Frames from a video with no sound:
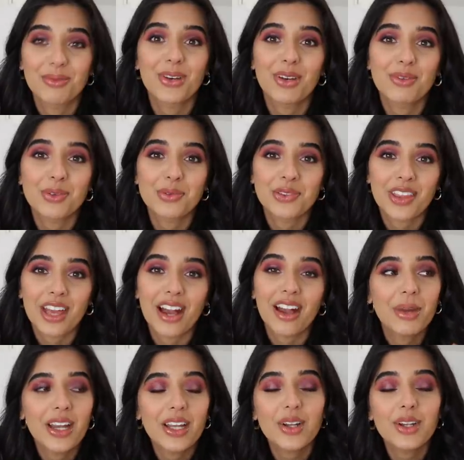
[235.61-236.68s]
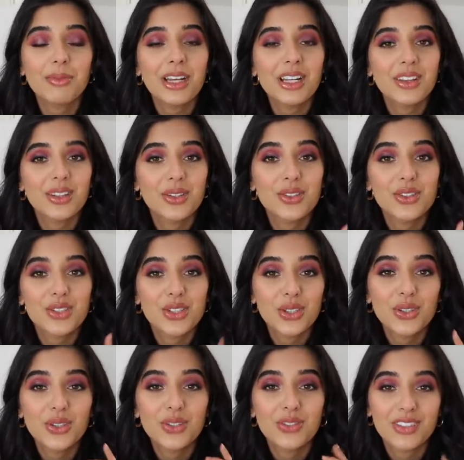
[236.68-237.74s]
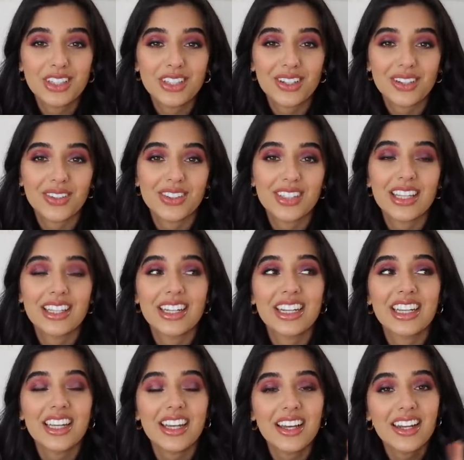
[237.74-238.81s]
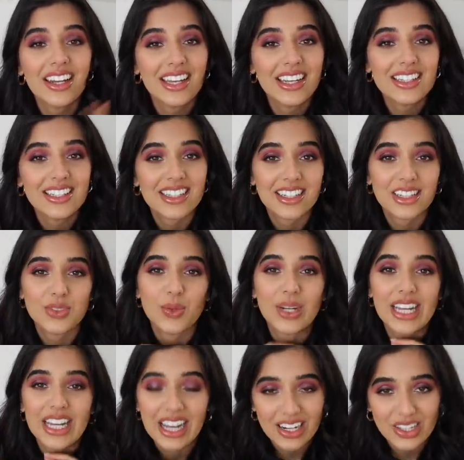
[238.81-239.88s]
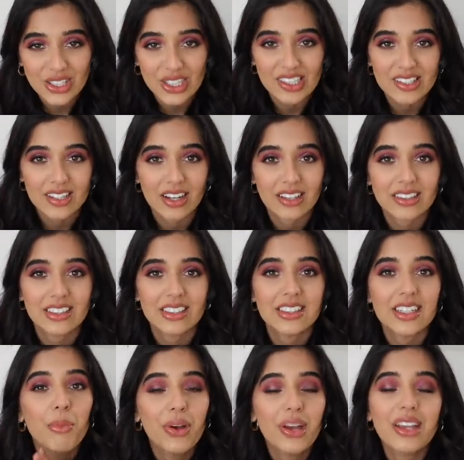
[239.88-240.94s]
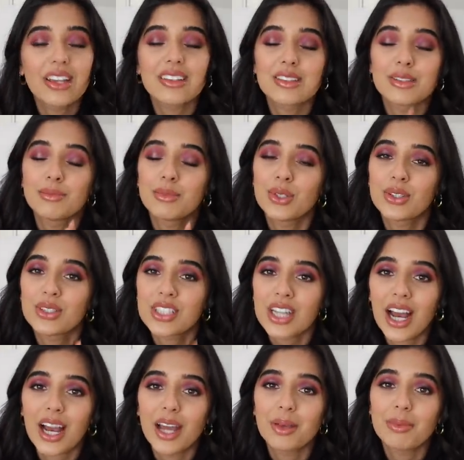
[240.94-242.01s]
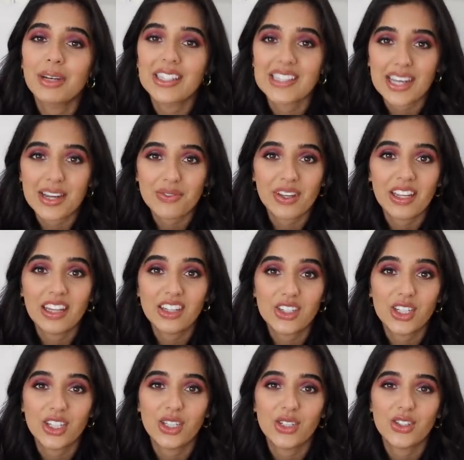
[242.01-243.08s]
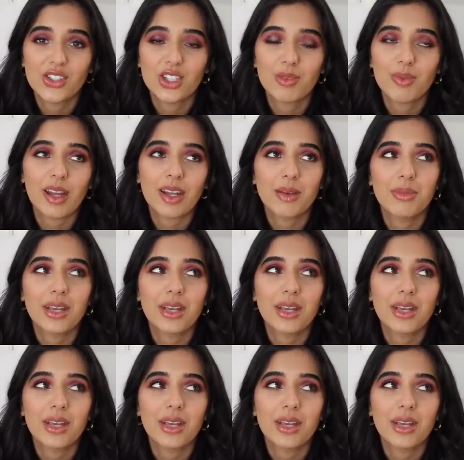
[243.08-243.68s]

I'm grateful for that. But I only made those two videos and then a year later is when I actually started putting some more time and effort into YouTube and I